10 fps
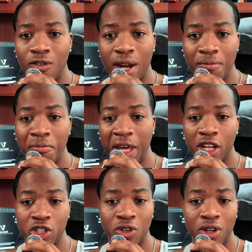right,
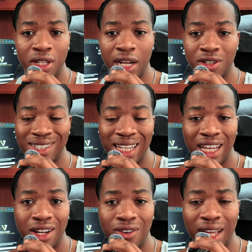make sure they're
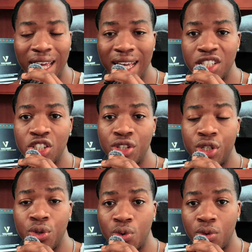tailoring it to
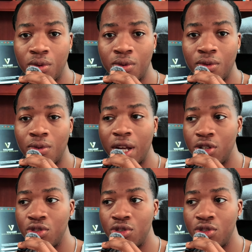you, right?